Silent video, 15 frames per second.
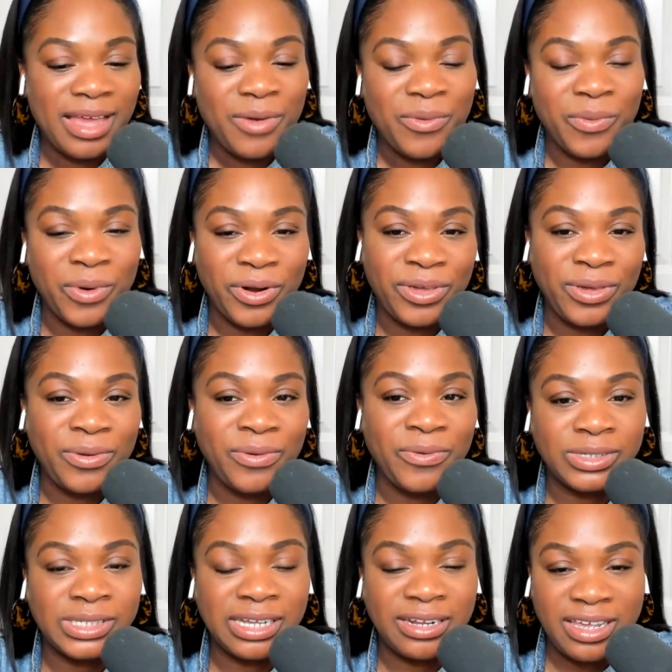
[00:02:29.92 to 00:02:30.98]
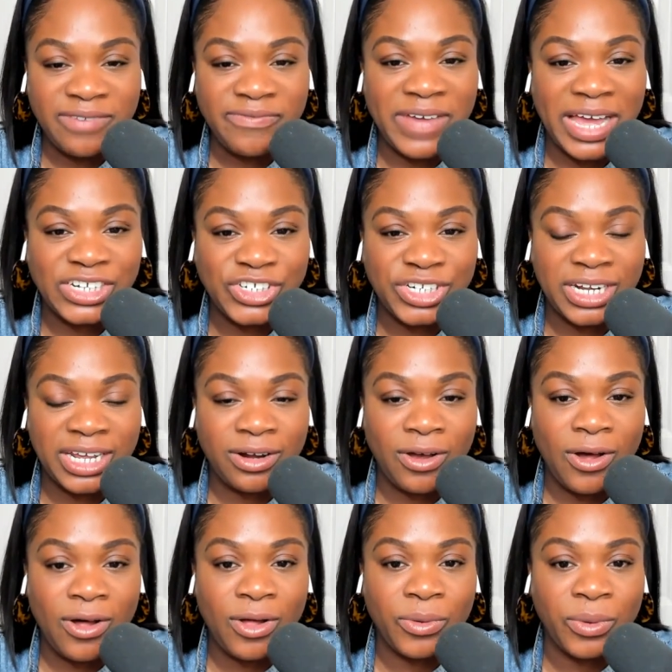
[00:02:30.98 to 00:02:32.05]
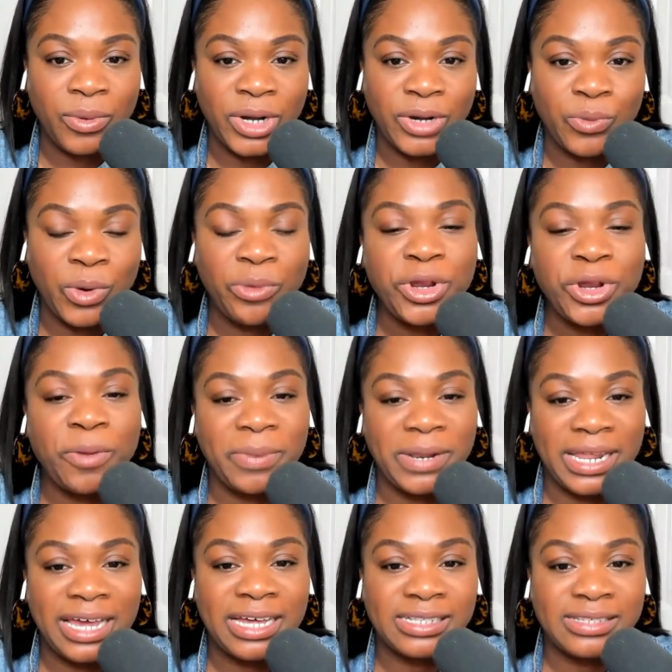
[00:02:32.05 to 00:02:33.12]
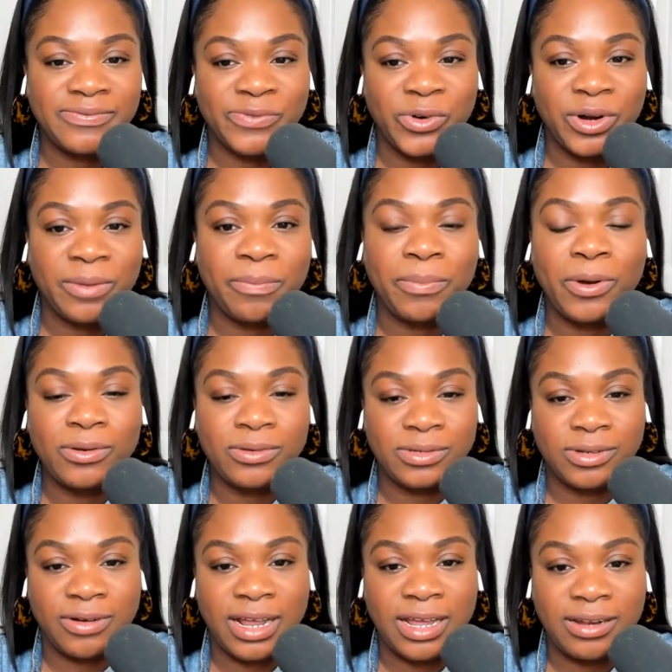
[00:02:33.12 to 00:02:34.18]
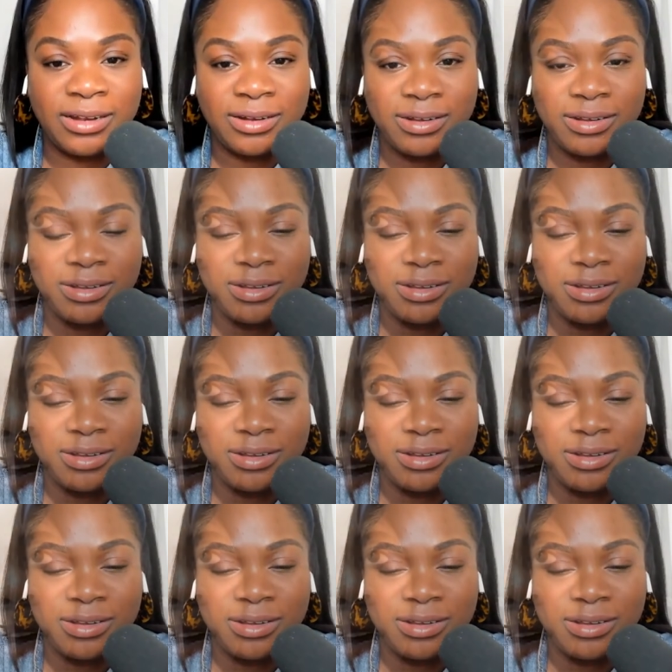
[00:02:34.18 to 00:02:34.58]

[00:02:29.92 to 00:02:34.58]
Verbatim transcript: Were you studying fashion at all? Or what were your plans for post grad?